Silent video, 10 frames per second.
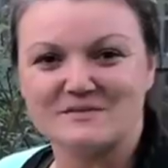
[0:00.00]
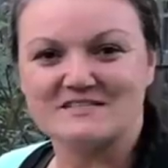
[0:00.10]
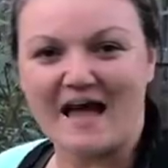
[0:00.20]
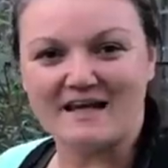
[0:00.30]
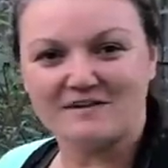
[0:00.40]
So it's
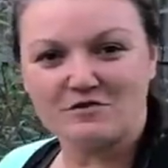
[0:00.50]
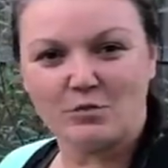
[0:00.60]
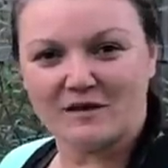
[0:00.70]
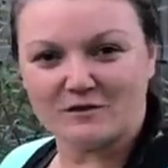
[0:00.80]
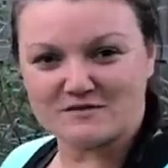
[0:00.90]
the end of the
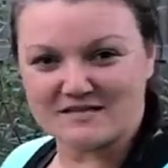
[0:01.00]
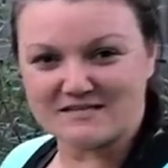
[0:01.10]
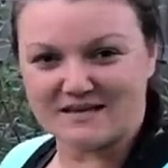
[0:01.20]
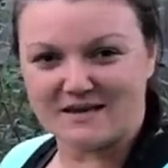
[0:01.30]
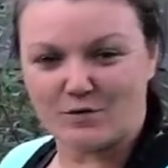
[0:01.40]
willow
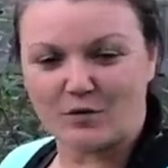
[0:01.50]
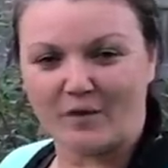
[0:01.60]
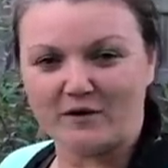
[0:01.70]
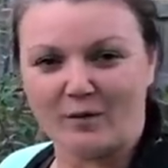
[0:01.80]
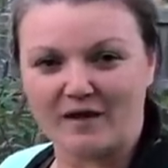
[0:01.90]
season and we're
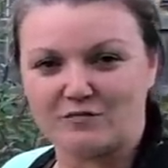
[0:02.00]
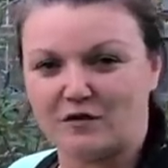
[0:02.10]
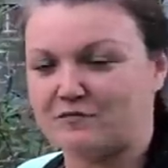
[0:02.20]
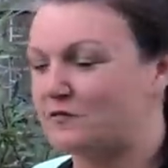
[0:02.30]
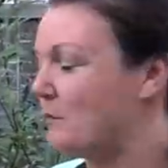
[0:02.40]
going to wait
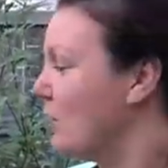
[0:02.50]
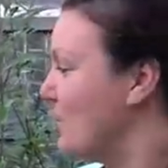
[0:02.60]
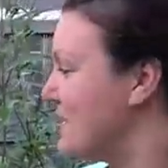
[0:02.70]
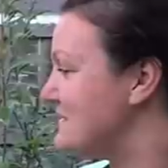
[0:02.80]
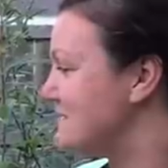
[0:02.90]
for a few more
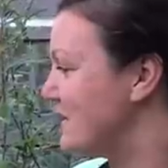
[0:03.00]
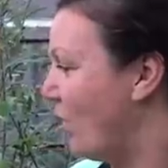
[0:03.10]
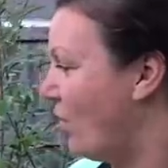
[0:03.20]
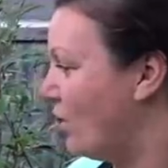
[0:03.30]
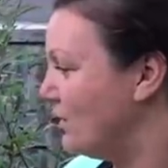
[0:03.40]
weeks and
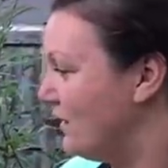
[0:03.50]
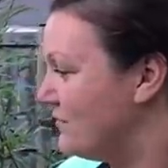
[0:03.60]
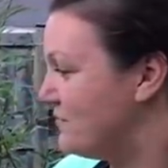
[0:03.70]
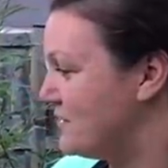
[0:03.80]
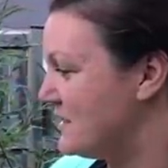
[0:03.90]
all
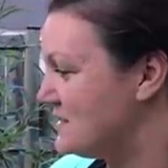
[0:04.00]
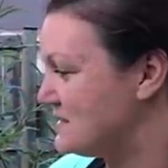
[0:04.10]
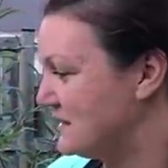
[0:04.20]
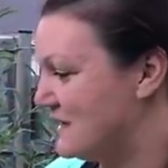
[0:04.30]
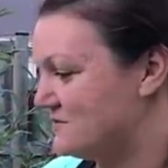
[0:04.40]
of these
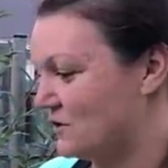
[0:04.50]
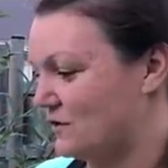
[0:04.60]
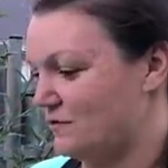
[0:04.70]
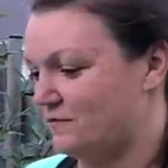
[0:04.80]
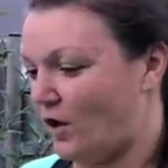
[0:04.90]
leaves are
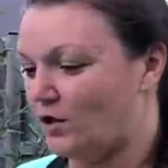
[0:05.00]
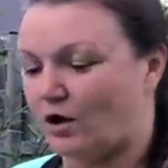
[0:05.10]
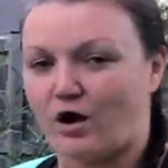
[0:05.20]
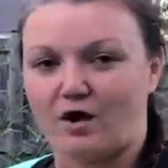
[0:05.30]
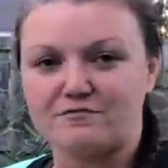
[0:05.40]
gonna fall
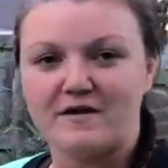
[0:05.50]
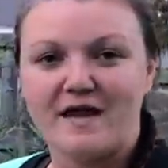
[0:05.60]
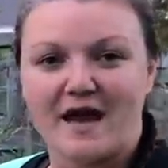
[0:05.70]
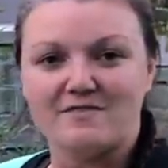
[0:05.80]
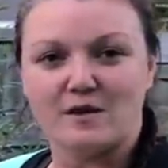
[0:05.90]
off,
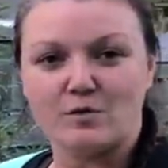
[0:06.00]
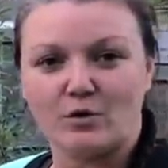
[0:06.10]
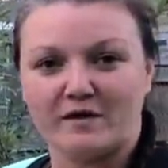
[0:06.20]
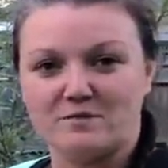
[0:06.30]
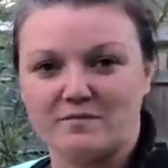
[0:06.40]
and then we're
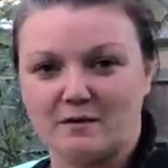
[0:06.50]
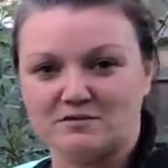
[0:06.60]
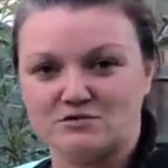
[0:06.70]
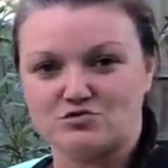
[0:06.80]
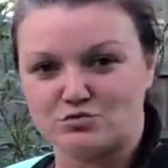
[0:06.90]
going to be able
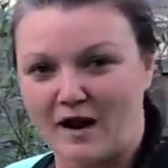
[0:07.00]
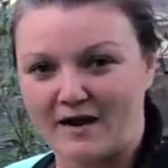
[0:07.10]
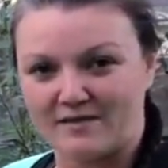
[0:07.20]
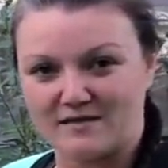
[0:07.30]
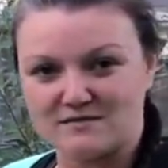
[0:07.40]
to
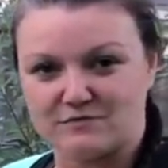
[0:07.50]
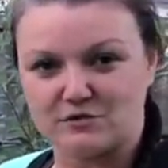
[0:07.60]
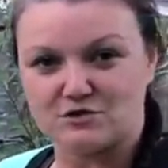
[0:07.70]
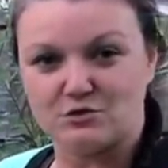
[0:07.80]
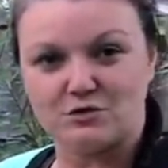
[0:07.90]
dry this for
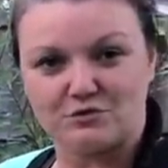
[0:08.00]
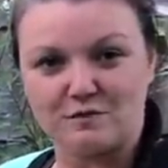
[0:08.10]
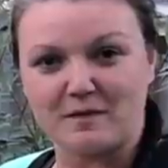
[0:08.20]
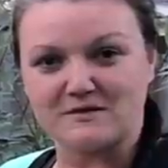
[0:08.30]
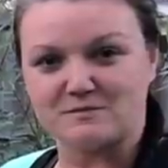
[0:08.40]
2 to 3
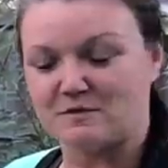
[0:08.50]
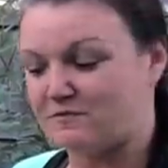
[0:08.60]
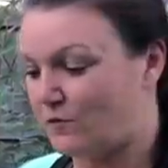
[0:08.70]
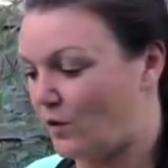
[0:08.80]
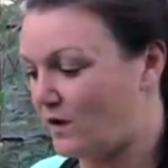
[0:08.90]
months
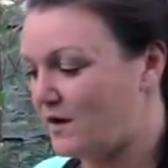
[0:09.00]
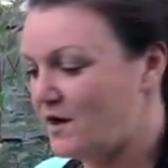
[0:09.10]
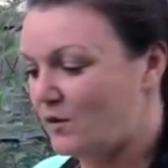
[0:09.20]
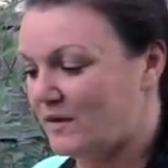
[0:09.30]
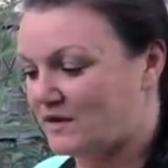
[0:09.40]
before
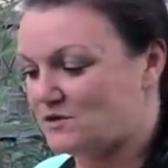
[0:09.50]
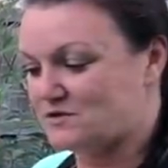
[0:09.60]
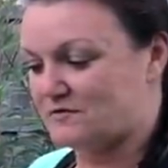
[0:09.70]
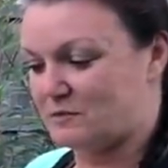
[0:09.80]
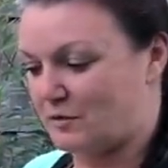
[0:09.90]
we can use
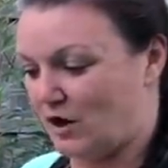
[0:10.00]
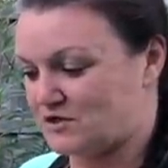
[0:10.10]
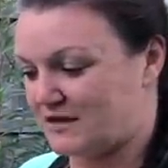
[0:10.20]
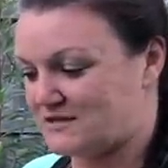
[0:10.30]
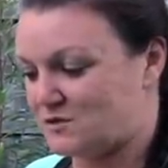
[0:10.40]
it for
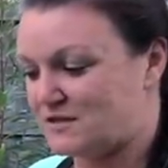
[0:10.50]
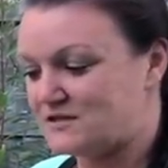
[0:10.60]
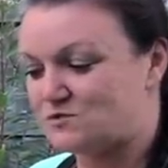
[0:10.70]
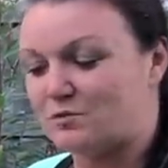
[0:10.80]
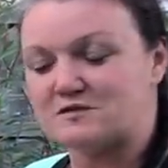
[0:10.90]
projects. So
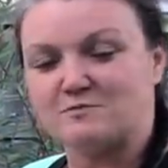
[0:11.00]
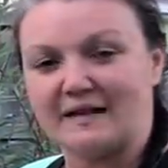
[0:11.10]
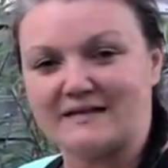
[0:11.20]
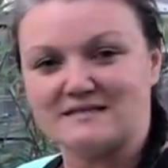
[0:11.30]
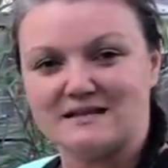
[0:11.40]
this was
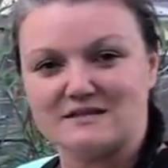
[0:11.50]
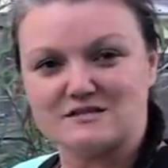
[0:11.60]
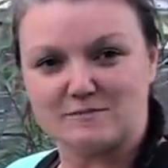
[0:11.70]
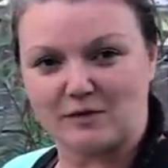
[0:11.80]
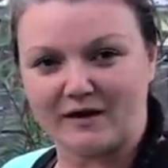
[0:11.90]
planted in the
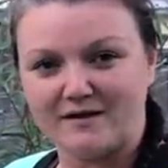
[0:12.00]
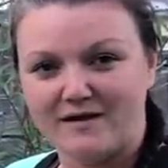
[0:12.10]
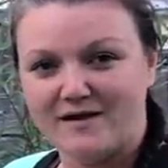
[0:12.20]
spring